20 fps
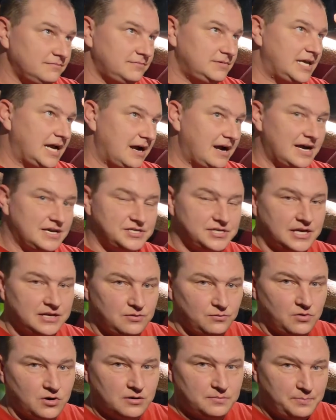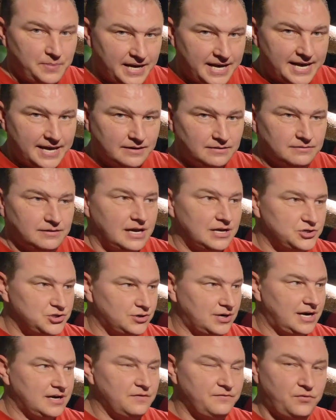dare I say the word pet. I
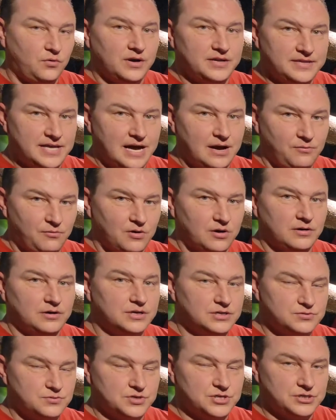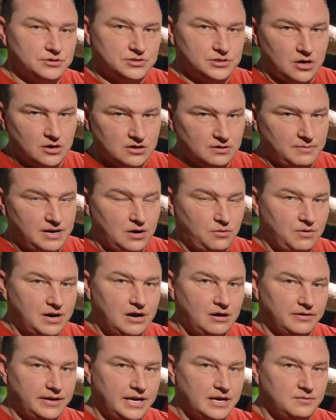try and avoid that word because we're still talking about
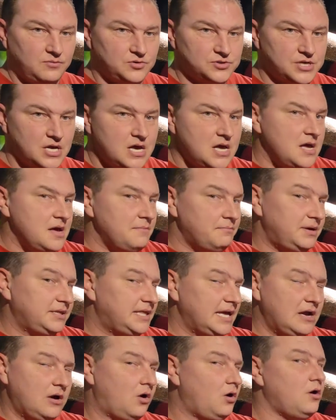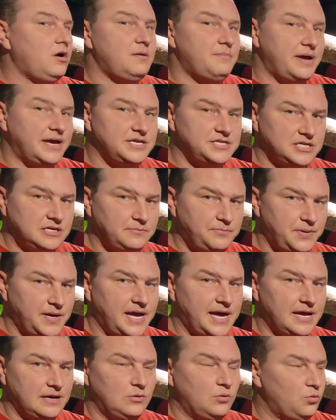wild animals, but they are an amazing
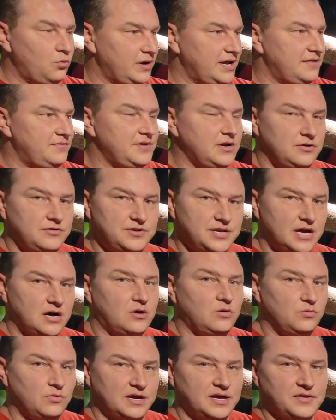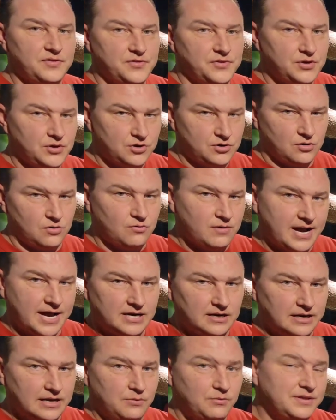pet when they're dealt with
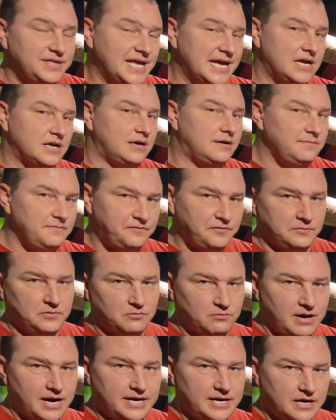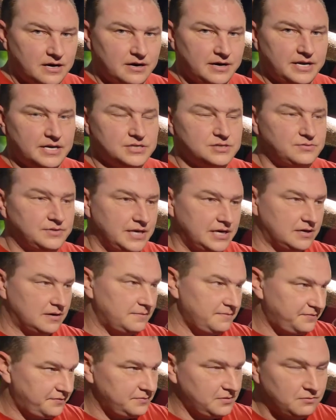correctly, when they come from the right areas, when they
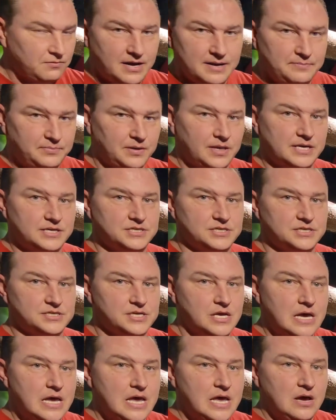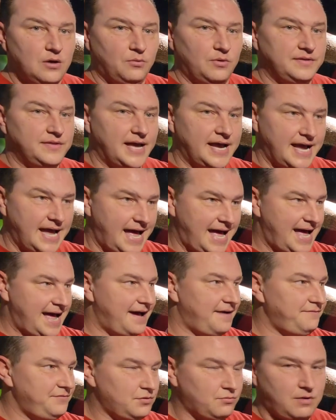come from the right places, when they
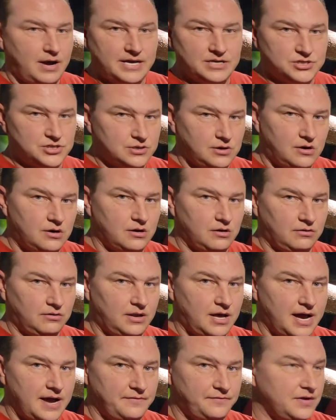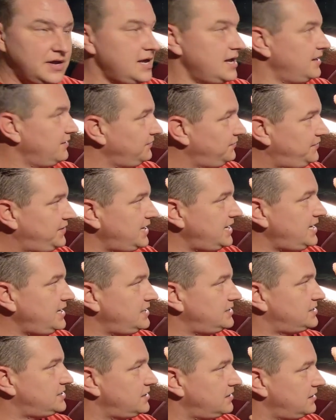have the right start on life.
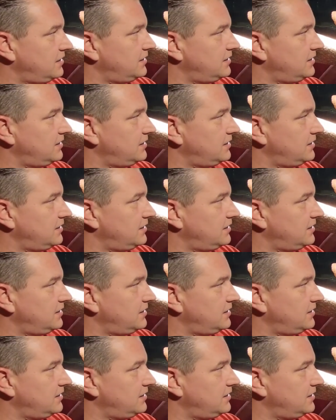These